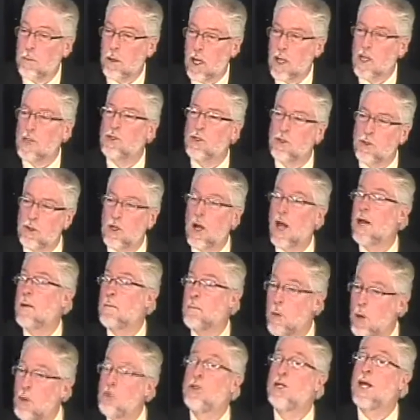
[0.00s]
places like
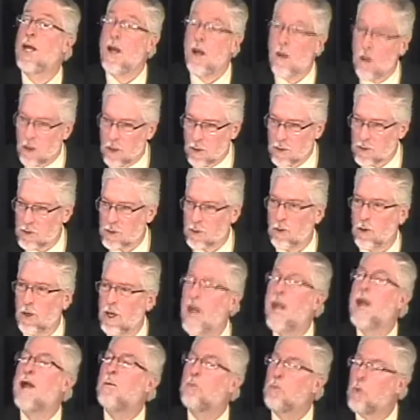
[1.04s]
motels or
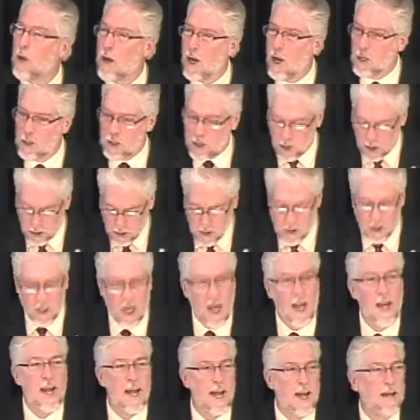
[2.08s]
campgrounds you could
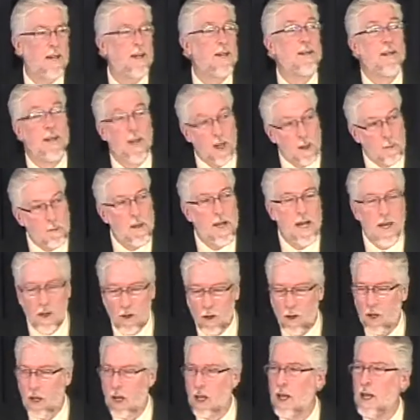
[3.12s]
stay at and get a
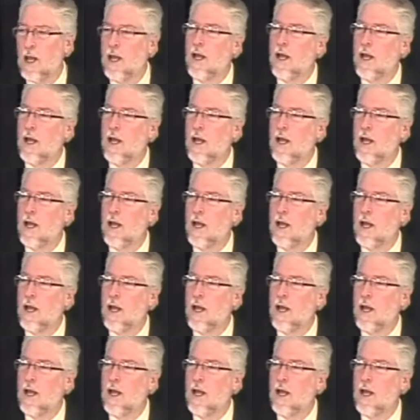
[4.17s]
meal